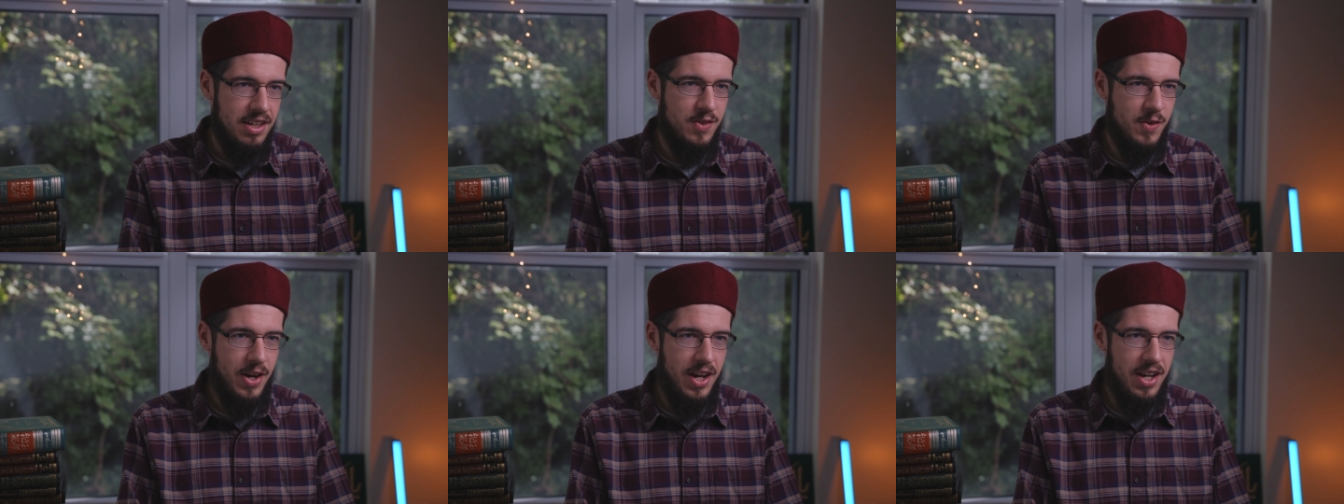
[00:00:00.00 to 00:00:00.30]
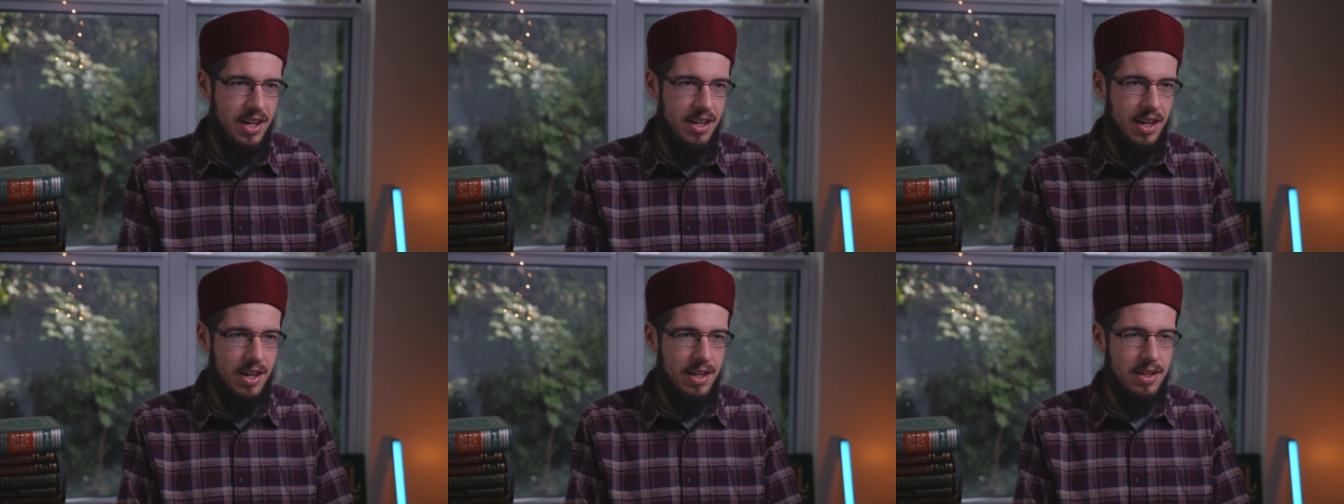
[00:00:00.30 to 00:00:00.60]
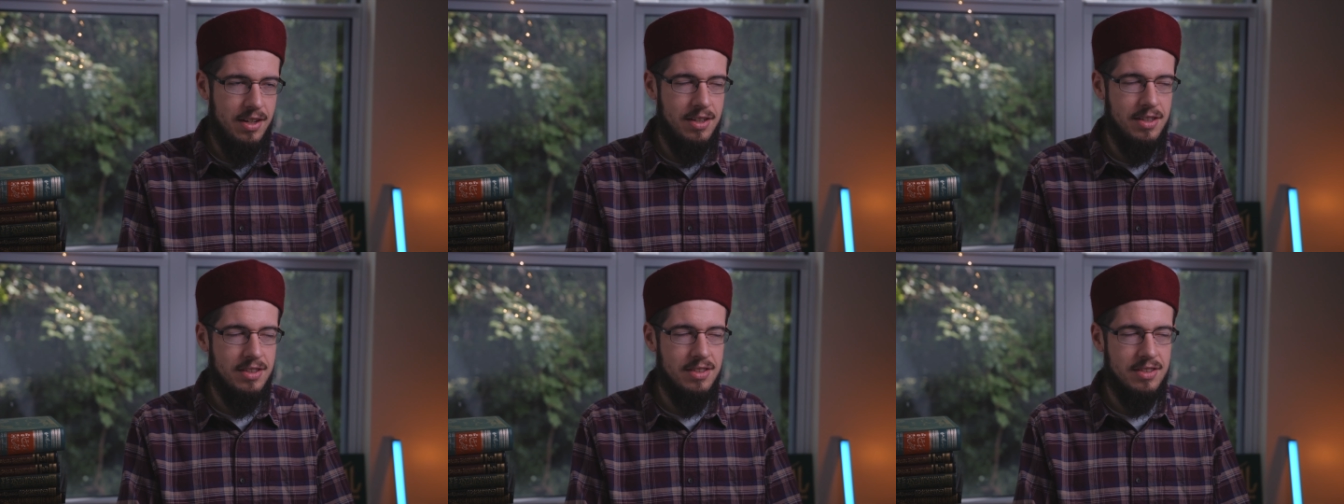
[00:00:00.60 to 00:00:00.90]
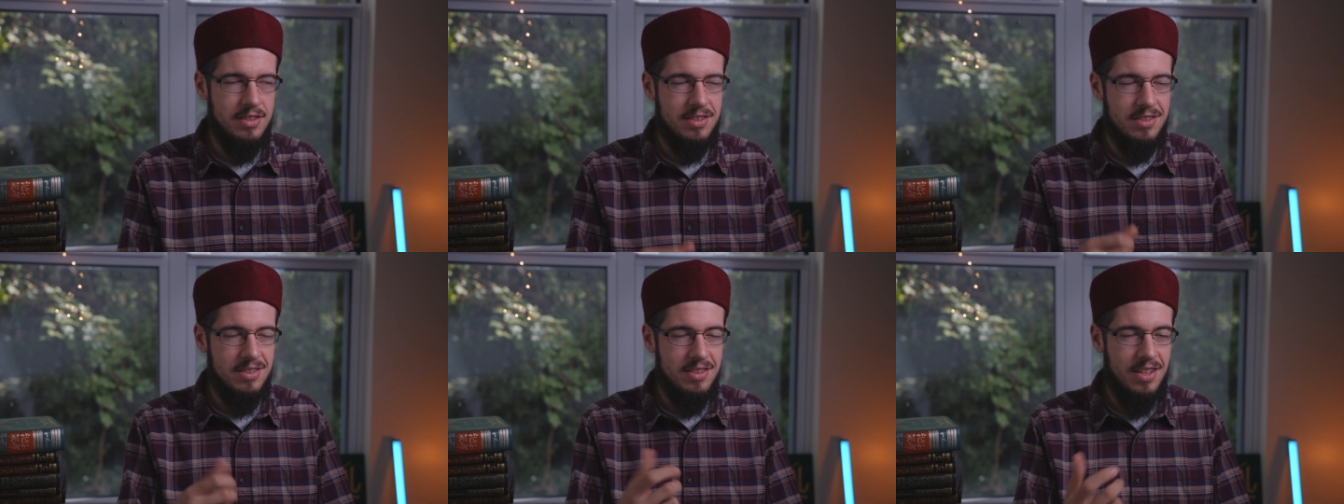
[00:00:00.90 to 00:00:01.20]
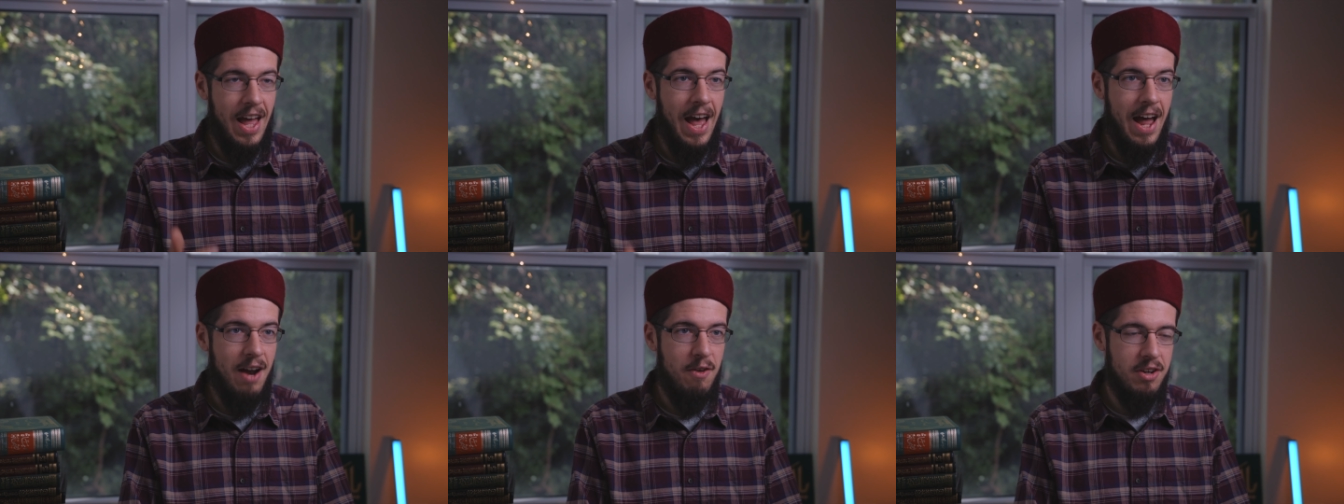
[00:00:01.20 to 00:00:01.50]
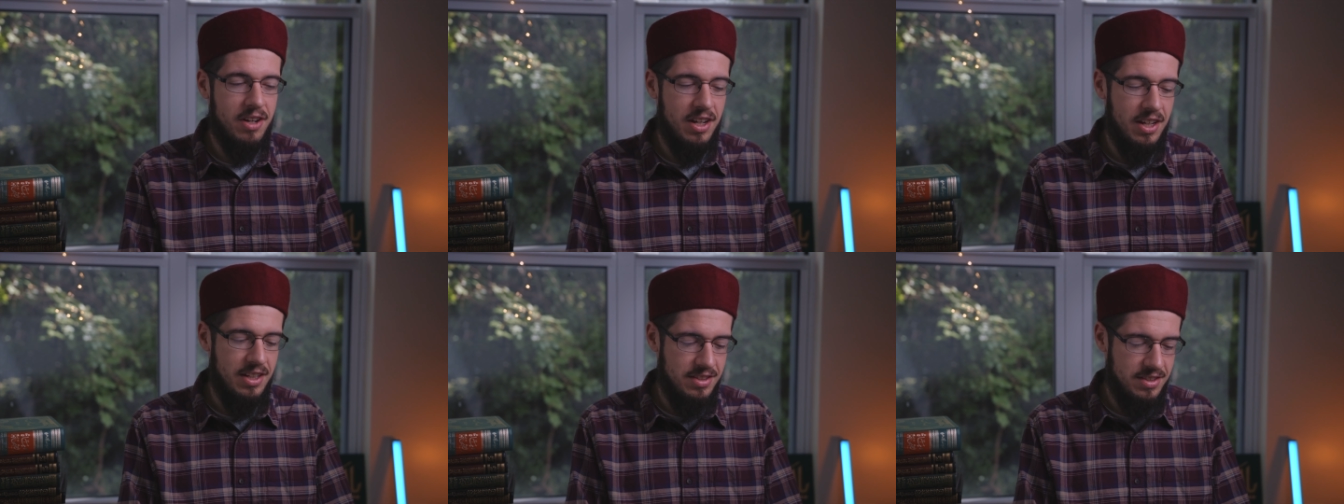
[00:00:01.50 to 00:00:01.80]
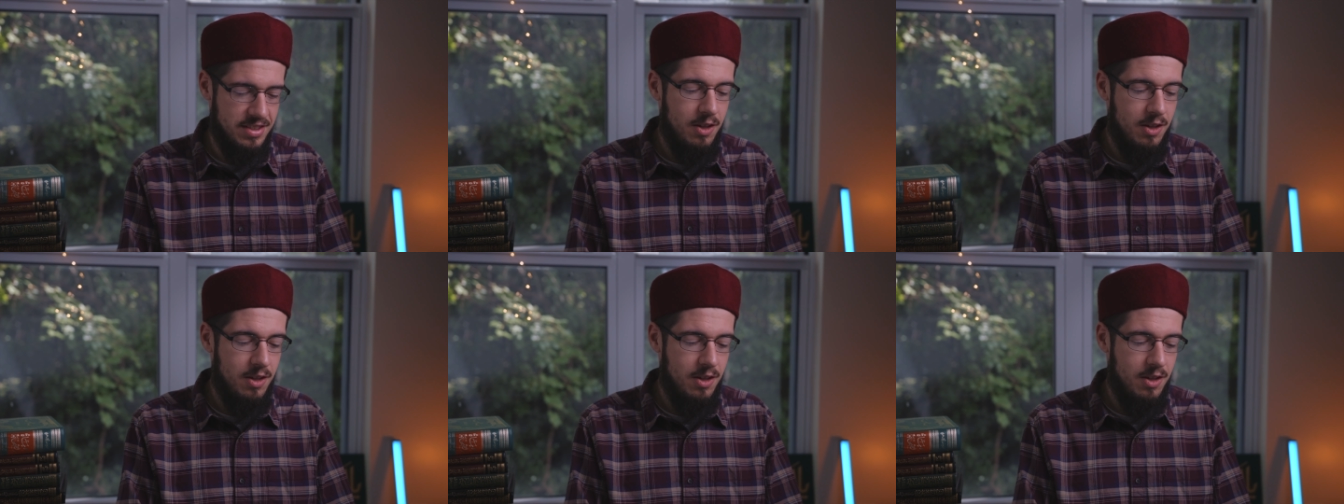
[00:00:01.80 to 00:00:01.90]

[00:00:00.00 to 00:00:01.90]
right, and is arrogant,